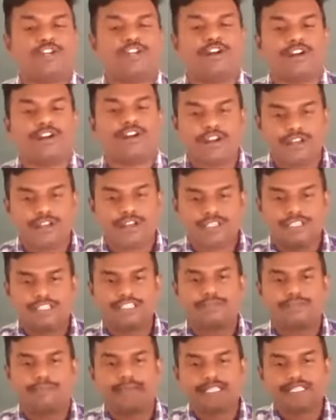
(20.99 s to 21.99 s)
contraction
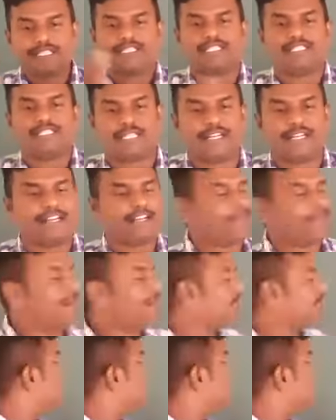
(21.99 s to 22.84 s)
is best studied by